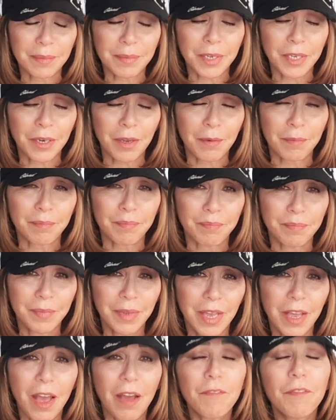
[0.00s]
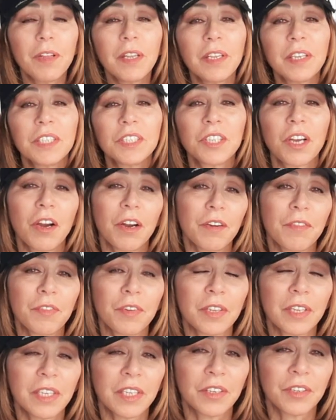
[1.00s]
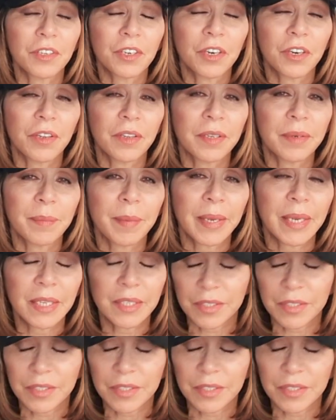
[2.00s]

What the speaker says: You know, feeling sorry for the little girl in me.